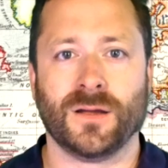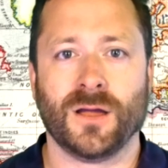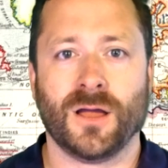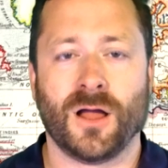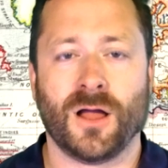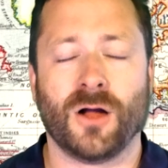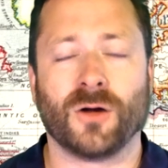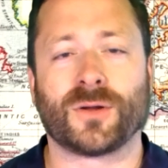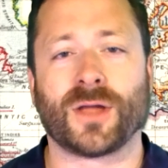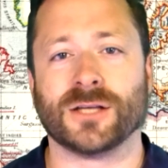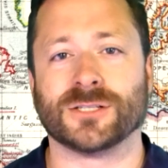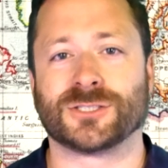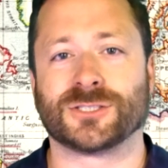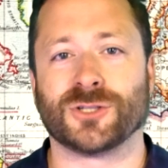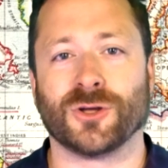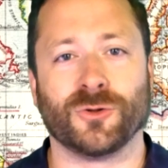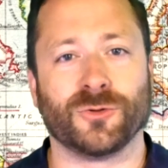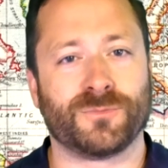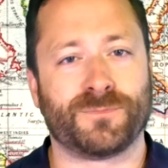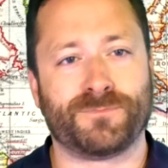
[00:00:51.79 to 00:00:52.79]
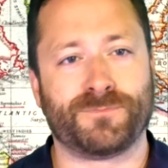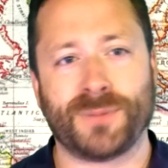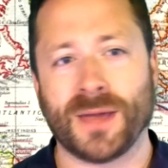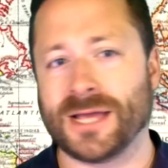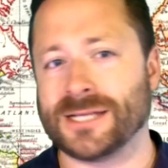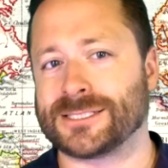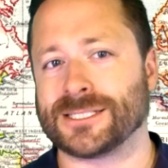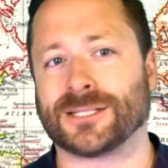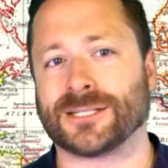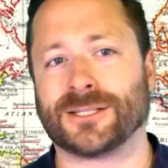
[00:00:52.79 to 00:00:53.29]
Okay, so
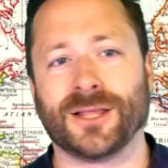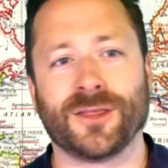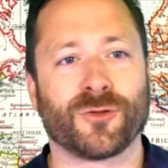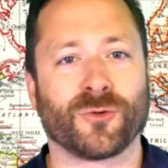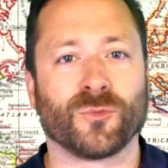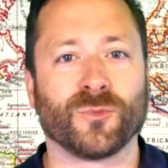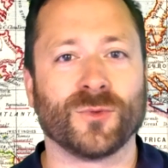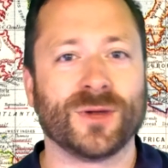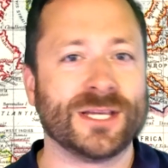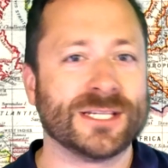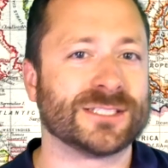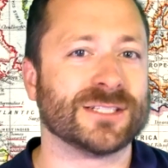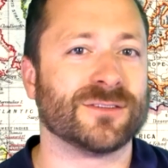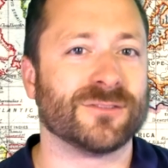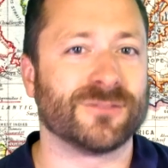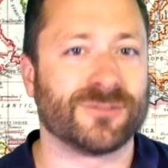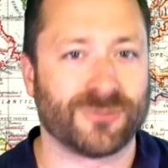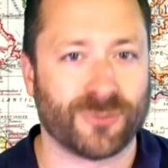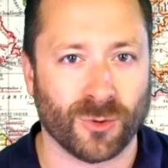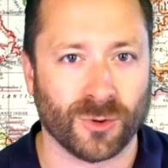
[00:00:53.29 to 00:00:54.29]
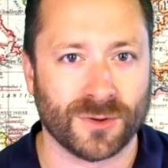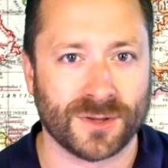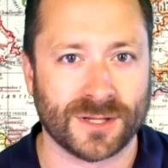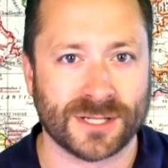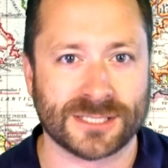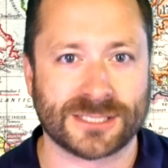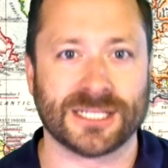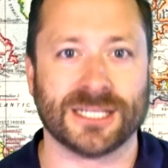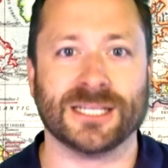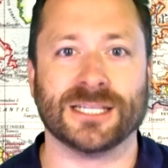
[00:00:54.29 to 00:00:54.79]
basically the reason for
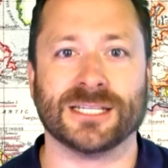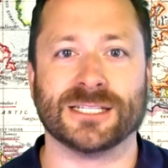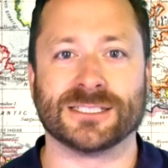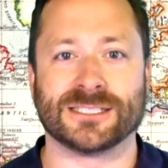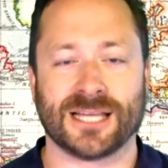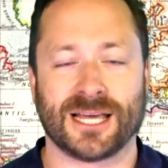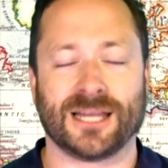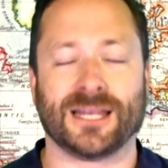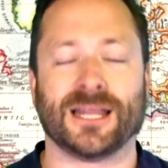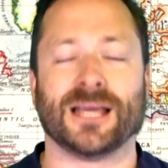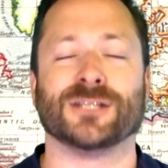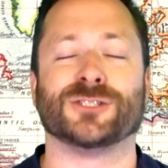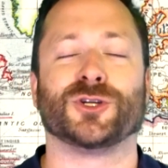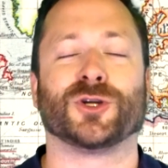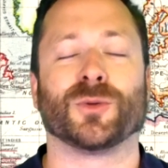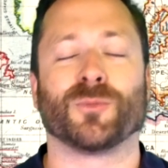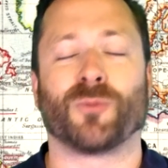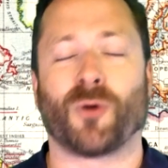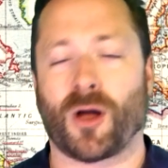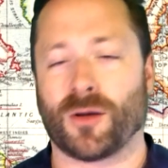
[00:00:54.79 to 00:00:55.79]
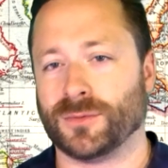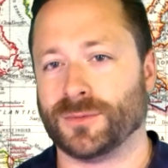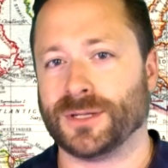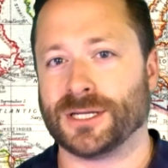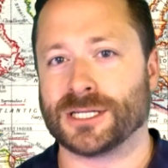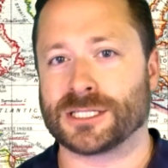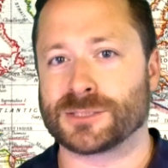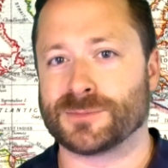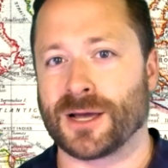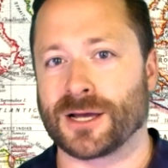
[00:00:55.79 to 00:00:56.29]
this is that, as you can probably
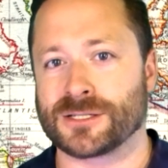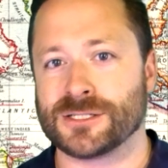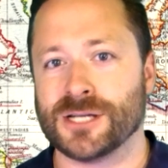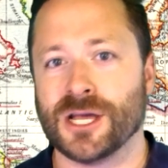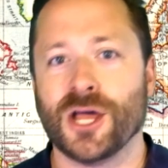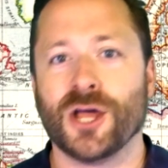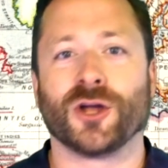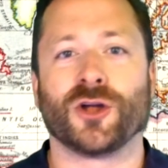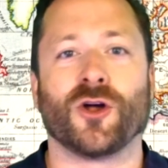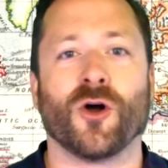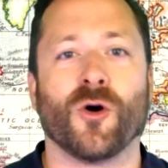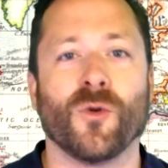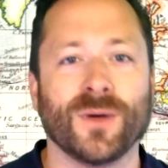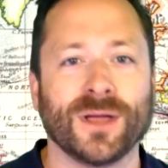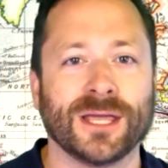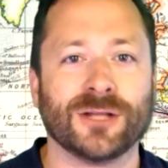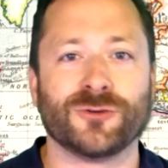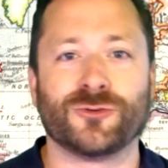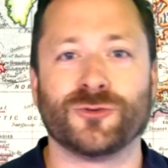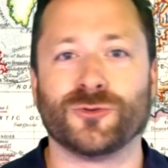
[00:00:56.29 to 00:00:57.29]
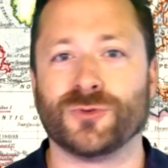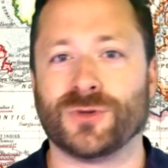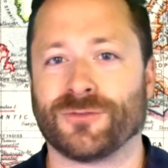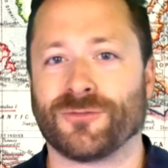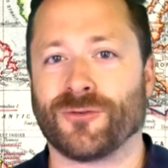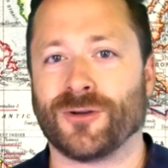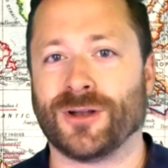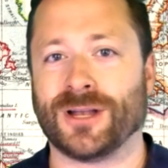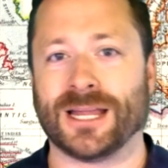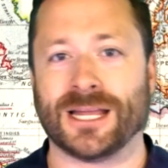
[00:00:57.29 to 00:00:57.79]
expect, going into
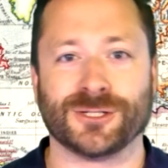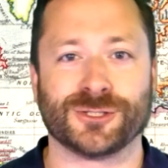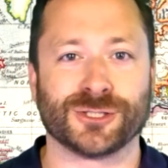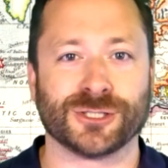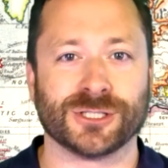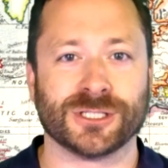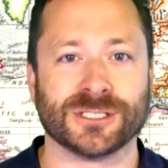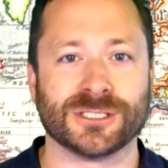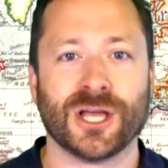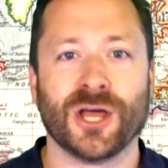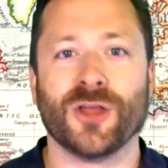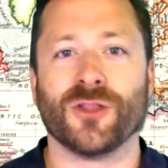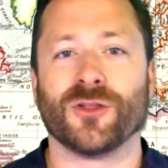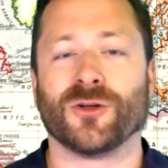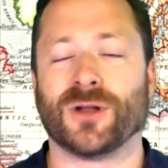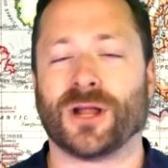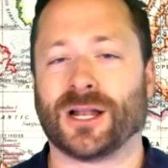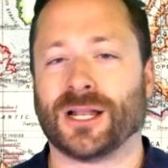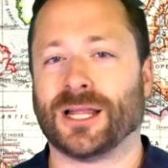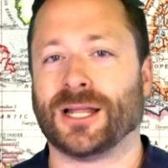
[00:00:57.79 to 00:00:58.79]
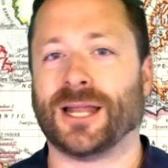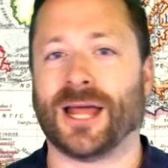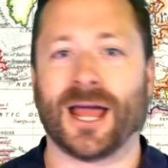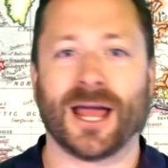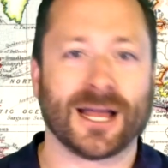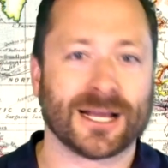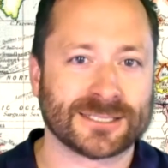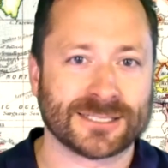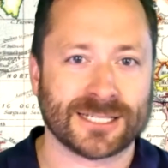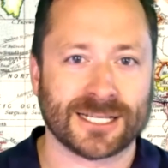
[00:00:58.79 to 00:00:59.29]
different nations, they're not allowed to
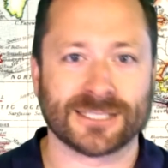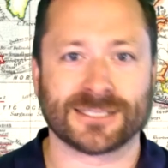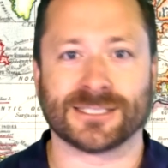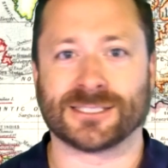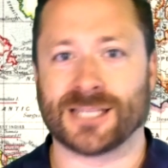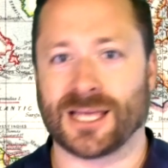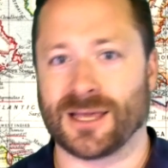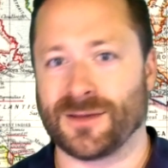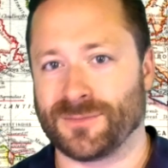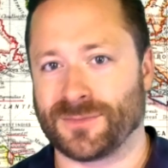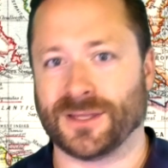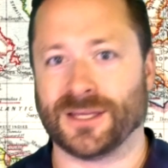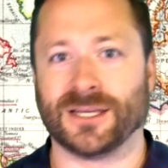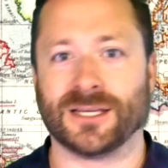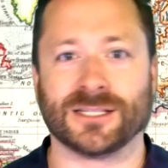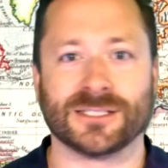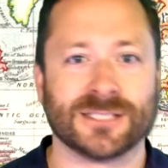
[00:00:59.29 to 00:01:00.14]
access the same things